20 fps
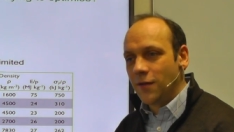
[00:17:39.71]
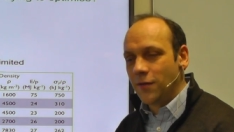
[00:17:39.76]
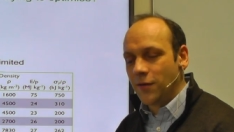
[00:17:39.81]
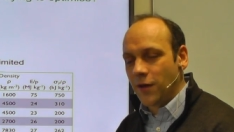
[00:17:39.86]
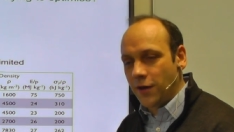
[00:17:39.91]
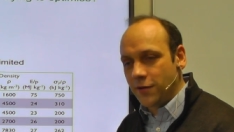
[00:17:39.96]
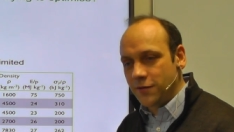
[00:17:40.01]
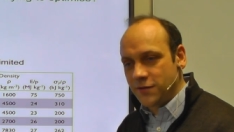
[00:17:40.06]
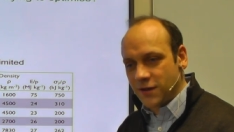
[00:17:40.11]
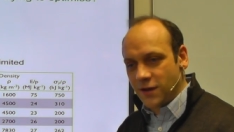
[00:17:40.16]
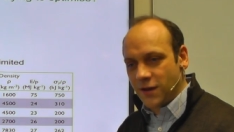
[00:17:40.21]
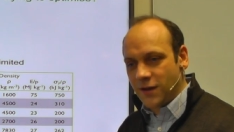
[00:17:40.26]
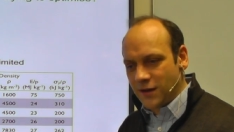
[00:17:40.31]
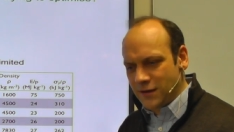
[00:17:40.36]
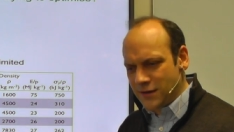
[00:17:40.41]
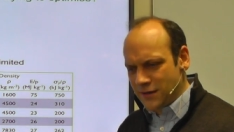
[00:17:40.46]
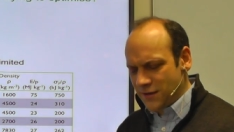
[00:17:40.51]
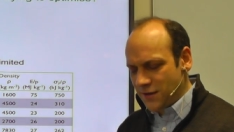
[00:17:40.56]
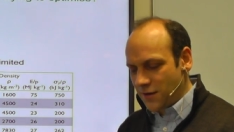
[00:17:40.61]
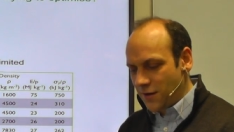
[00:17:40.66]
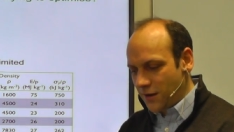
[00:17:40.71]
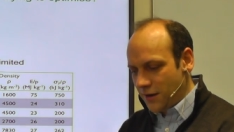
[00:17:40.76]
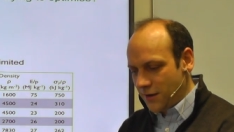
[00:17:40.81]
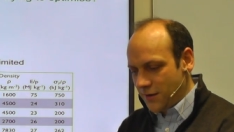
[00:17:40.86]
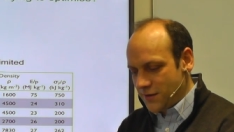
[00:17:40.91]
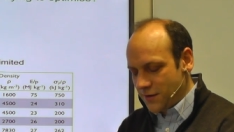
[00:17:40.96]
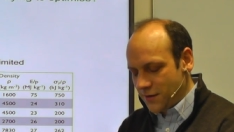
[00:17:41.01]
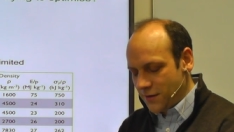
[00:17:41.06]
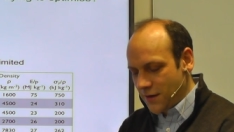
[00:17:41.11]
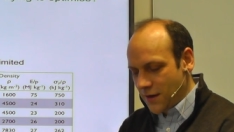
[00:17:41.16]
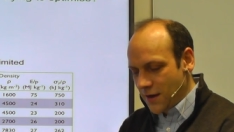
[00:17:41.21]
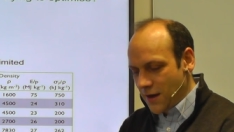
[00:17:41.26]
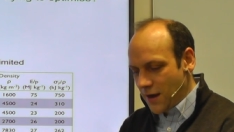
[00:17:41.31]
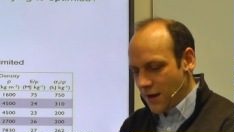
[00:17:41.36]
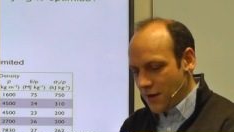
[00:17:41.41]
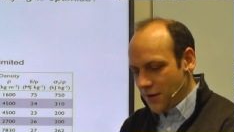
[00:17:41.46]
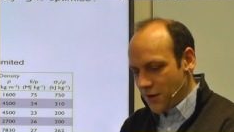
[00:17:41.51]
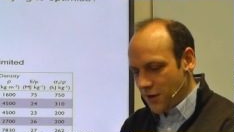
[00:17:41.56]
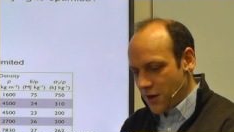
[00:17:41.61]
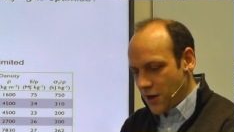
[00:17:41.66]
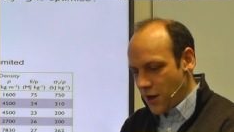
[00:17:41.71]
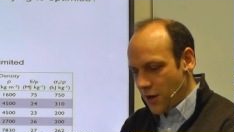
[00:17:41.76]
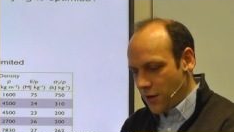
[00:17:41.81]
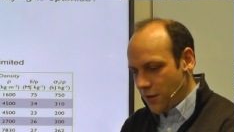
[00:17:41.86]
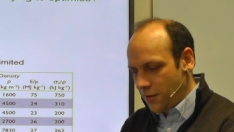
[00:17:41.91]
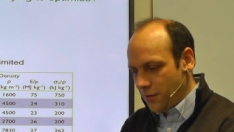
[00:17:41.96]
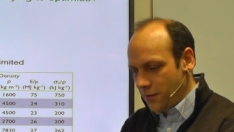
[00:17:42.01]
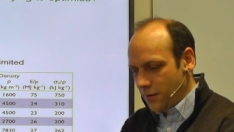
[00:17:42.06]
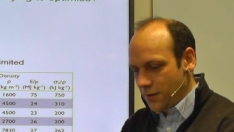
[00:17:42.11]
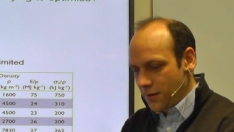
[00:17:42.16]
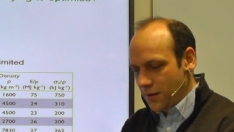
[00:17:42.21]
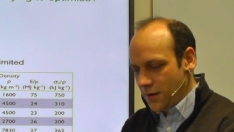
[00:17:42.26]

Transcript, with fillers: Those are, are designed to undergo,